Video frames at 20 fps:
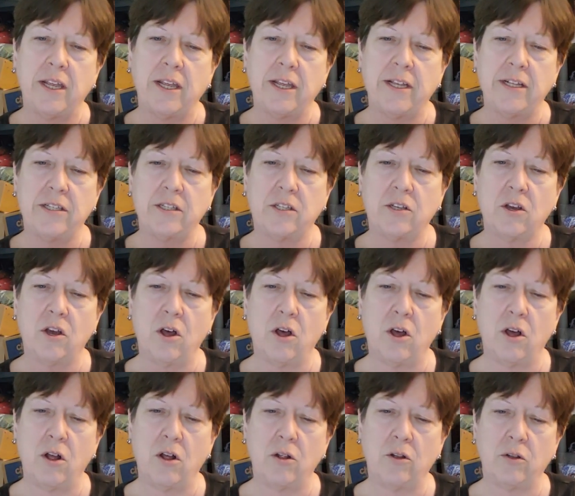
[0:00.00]
It's
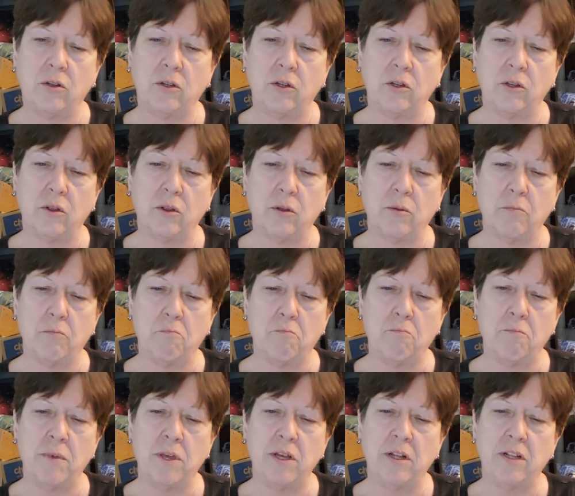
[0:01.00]
called
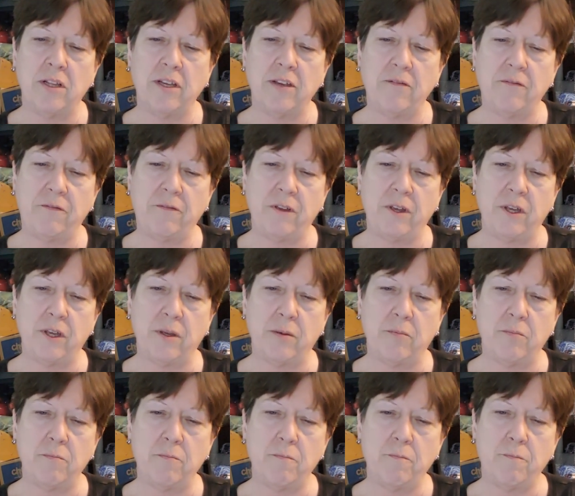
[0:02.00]
Millie
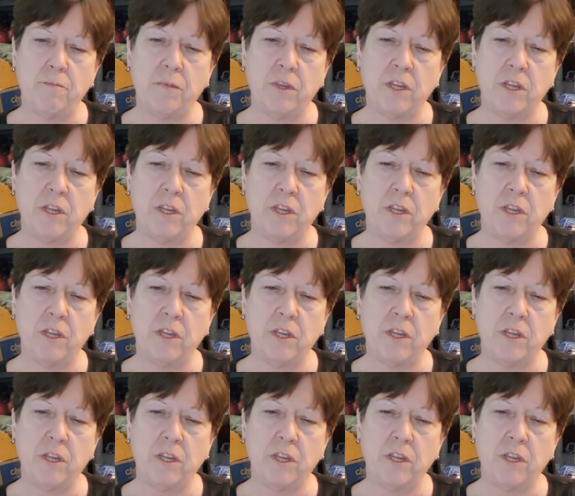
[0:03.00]
Fim